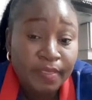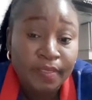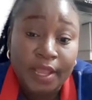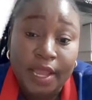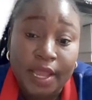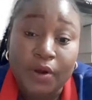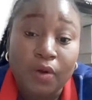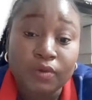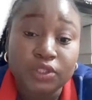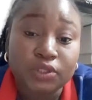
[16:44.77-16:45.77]
and
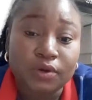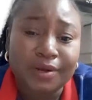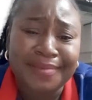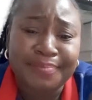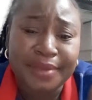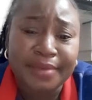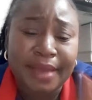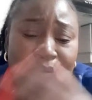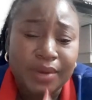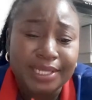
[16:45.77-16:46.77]
also like being
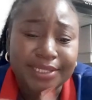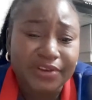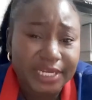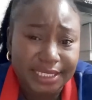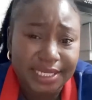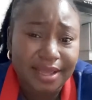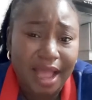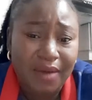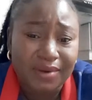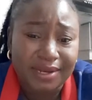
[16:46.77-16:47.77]
my worst critic.
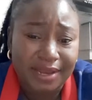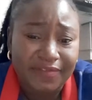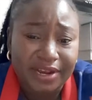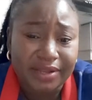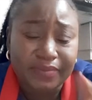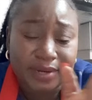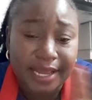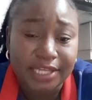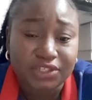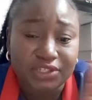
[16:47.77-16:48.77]
I would definitely
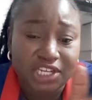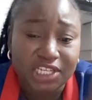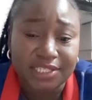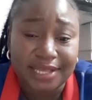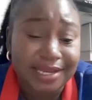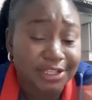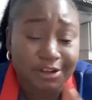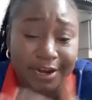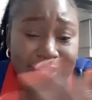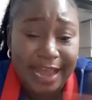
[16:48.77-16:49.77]
like to change that. It's
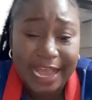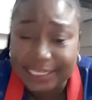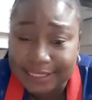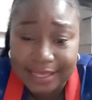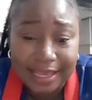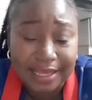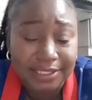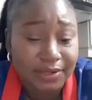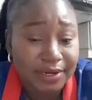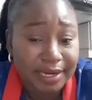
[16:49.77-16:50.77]
not a nice thing,
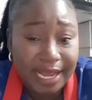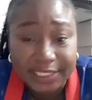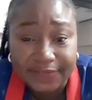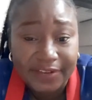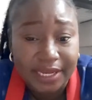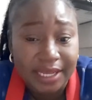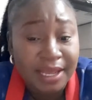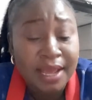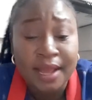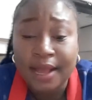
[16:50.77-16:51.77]
it's not a nice feeling.
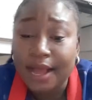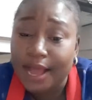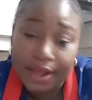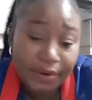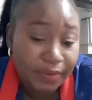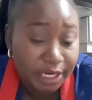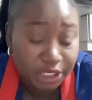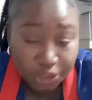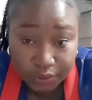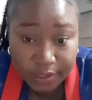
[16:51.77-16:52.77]
I don't want
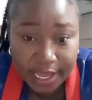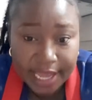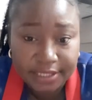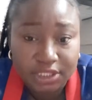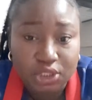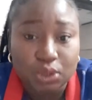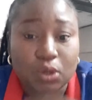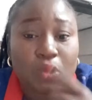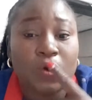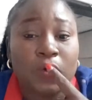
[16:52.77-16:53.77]
to do that.
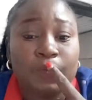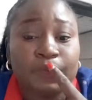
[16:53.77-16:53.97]
So